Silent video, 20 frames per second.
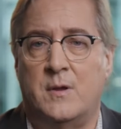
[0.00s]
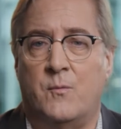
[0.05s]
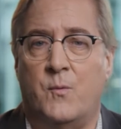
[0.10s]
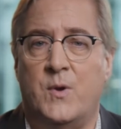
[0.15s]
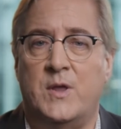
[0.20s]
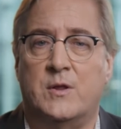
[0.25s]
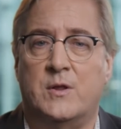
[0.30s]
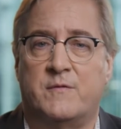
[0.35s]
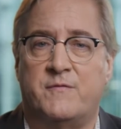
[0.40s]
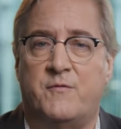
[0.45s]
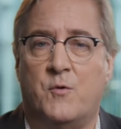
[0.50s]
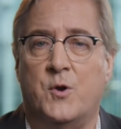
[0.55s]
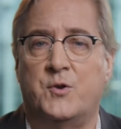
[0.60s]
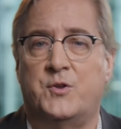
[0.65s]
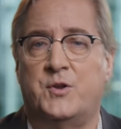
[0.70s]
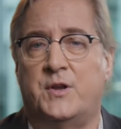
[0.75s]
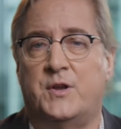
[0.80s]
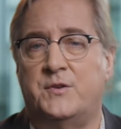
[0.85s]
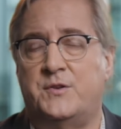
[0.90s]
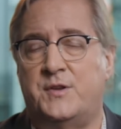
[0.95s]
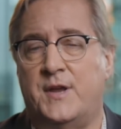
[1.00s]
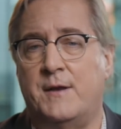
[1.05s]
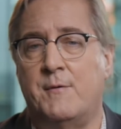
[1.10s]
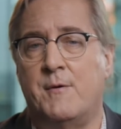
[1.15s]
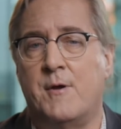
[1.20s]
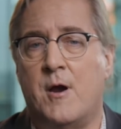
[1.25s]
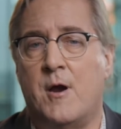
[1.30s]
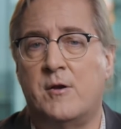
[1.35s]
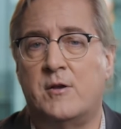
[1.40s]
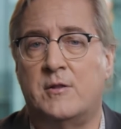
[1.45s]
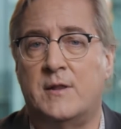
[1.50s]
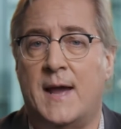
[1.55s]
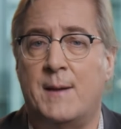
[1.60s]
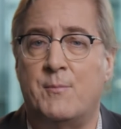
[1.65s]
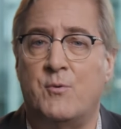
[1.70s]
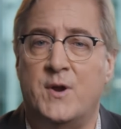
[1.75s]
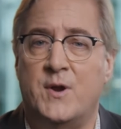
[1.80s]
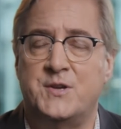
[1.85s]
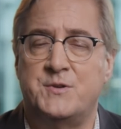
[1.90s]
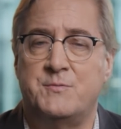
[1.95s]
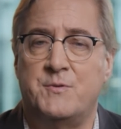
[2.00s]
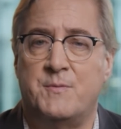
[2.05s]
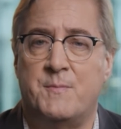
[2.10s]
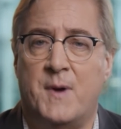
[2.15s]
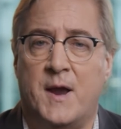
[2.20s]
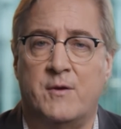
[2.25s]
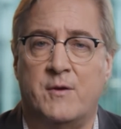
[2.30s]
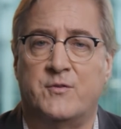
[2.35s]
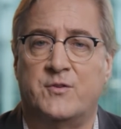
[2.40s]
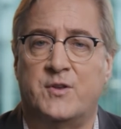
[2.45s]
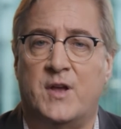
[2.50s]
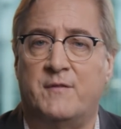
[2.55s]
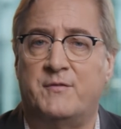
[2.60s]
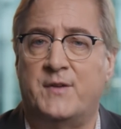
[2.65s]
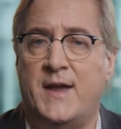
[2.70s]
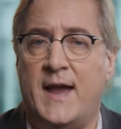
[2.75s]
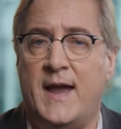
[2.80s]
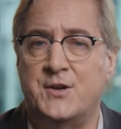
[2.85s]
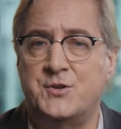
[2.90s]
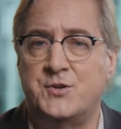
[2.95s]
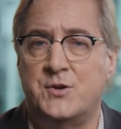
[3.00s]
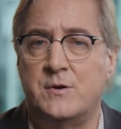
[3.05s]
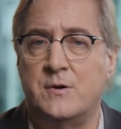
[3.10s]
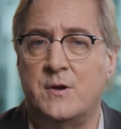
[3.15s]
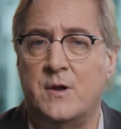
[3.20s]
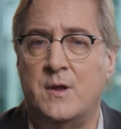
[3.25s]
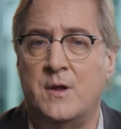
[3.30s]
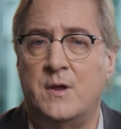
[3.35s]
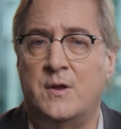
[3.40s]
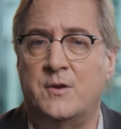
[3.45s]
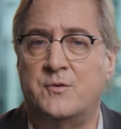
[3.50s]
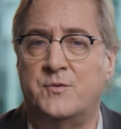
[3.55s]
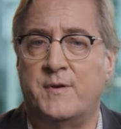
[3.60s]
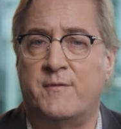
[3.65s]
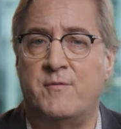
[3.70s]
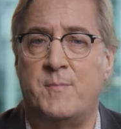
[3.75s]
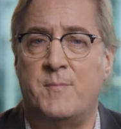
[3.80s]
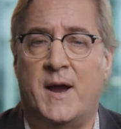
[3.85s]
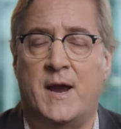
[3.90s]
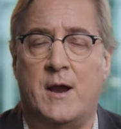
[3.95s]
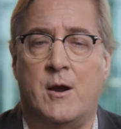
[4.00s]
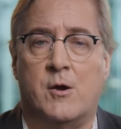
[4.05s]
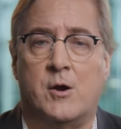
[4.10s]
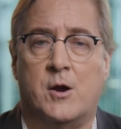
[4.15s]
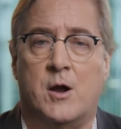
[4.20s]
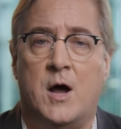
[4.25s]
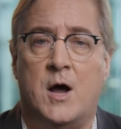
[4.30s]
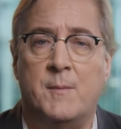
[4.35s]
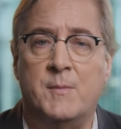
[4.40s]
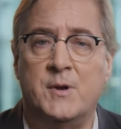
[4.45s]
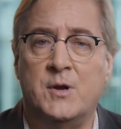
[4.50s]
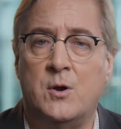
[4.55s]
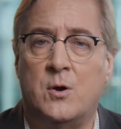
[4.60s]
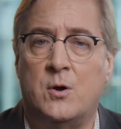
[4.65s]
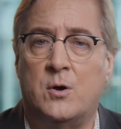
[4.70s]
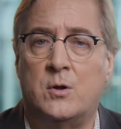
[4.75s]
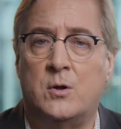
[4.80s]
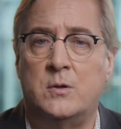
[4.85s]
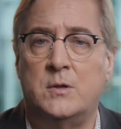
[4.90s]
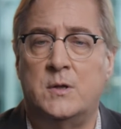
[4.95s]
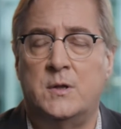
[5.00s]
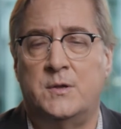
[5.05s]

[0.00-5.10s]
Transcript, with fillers: We look forward to continuing our collaboration with Microsoft Azure, driven by our common goal